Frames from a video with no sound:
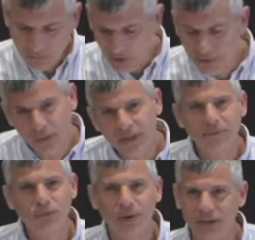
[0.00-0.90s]
he gave
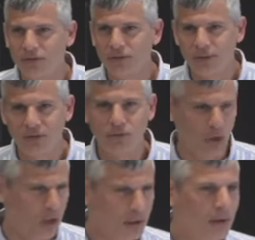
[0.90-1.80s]
the right answer, which is,
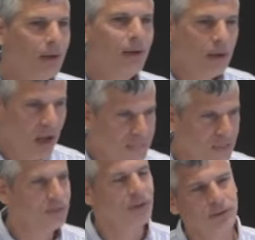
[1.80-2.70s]
well, I
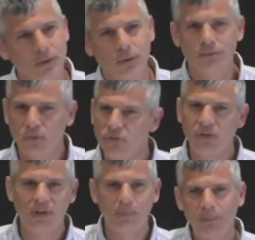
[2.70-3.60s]
think that, if you're
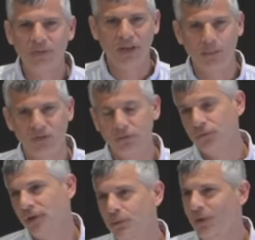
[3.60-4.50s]
sending people to Amazon for
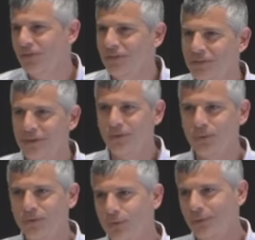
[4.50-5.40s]
any reason, that it's
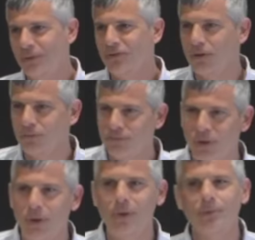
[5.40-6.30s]
going to increase our
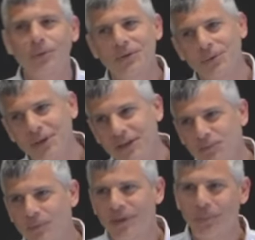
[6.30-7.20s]
flow and we're going to engage
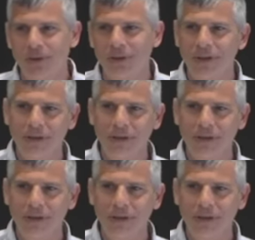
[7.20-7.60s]
more people.